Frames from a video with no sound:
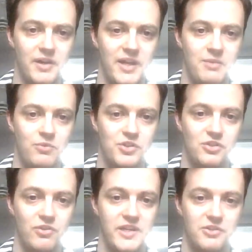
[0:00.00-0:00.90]
my aim was
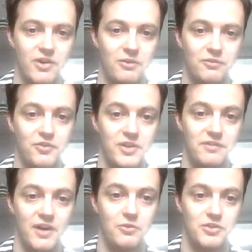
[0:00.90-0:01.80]
to raise around
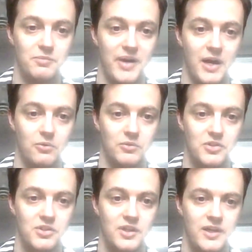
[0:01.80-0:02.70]

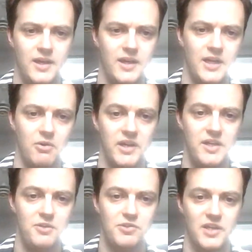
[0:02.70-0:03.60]
£30,000. Now I
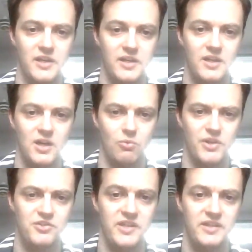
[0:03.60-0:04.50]
hear you saying,
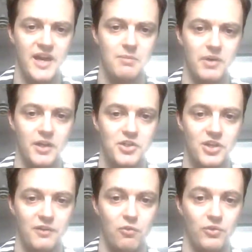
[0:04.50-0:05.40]
why'd you need that
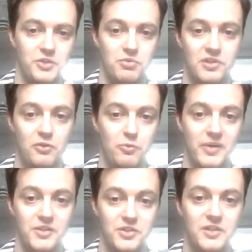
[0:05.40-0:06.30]
much? I thought this was low
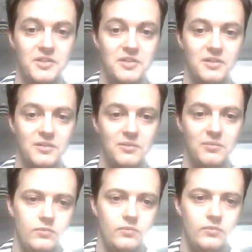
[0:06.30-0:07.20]
budget.
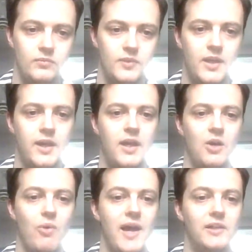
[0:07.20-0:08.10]

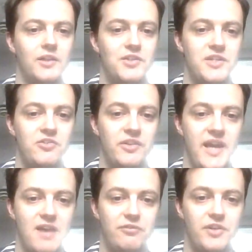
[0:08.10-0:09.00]
Well, considering
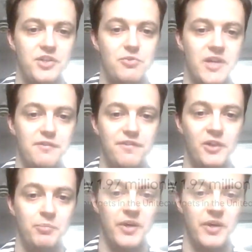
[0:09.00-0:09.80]
the average UK film